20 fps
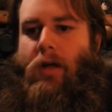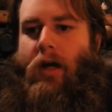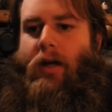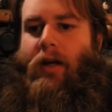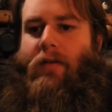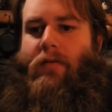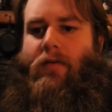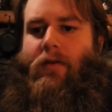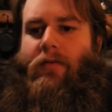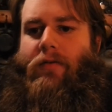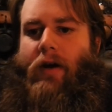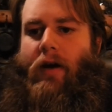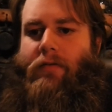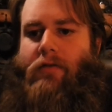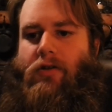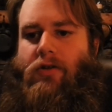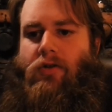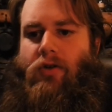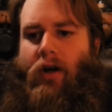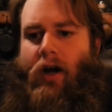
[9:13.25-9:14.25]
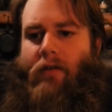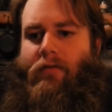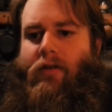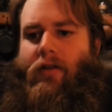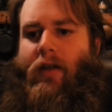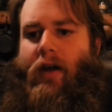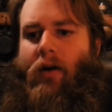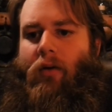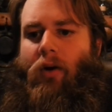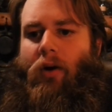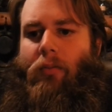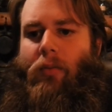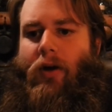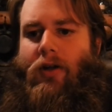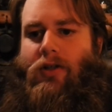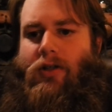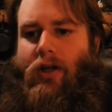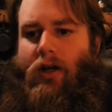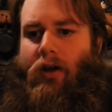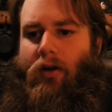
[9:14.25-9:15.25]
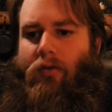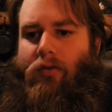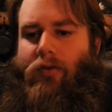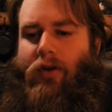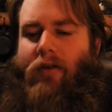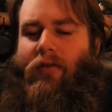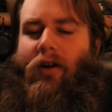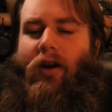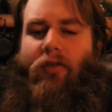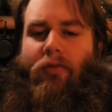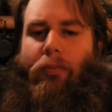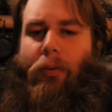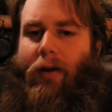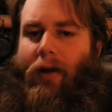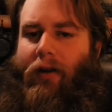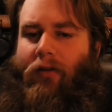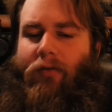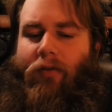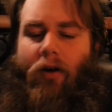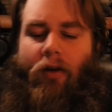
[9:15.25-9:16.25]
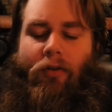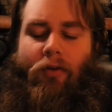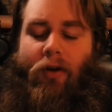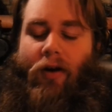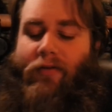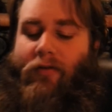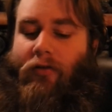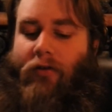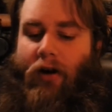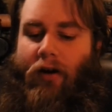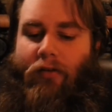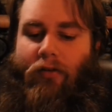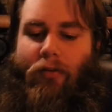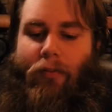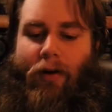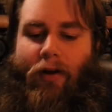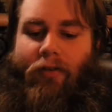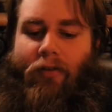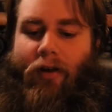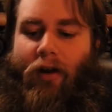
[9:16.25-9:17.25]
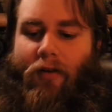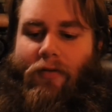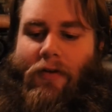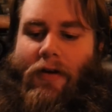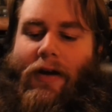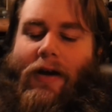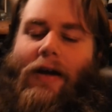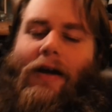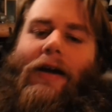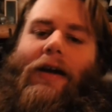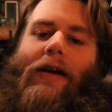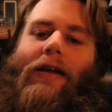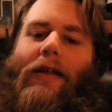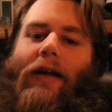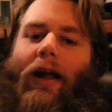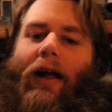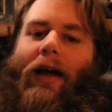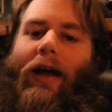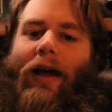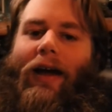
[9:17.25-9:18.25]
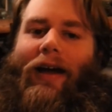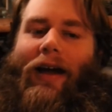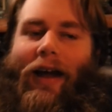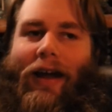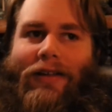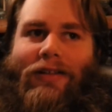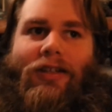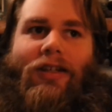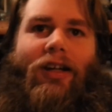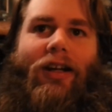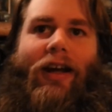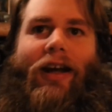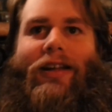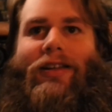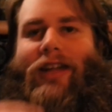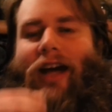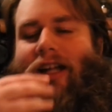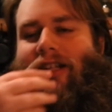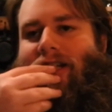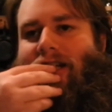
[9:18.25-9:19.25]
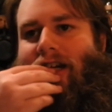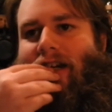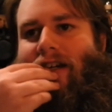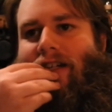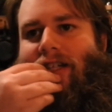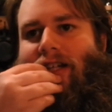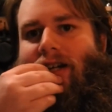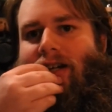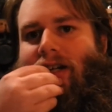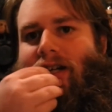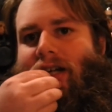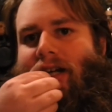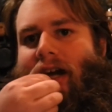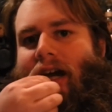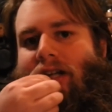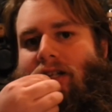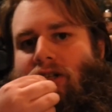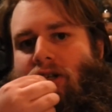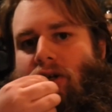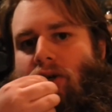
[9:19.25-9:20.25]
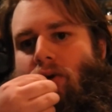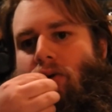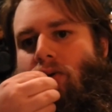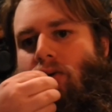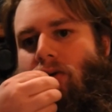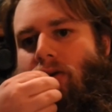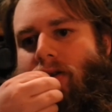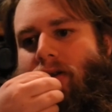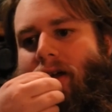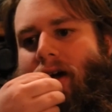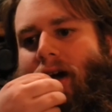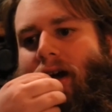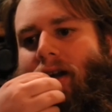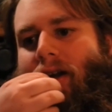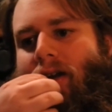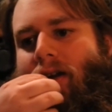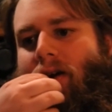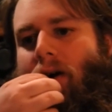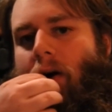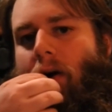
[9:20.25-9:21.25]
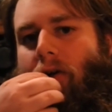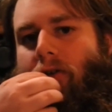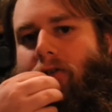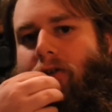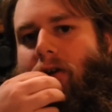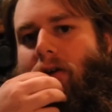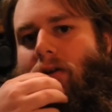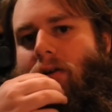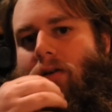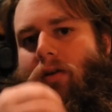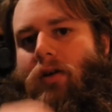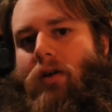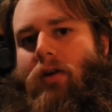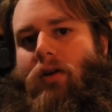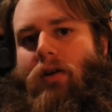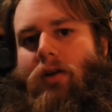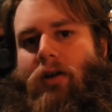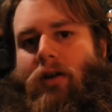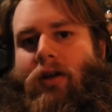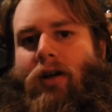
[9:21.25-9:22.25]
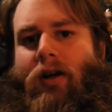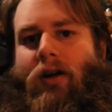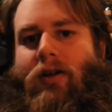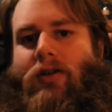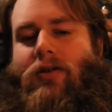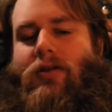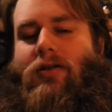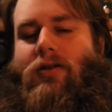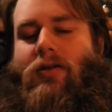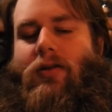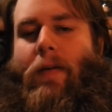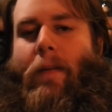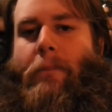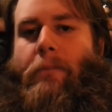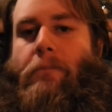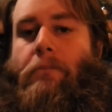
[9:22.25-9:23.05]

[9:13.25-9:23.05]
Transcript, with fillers: And even if I have to drive to that one myself, even if plans fall through, I have to drive to myself. Uh, it's gonna it, that's easier to get to than Allston, because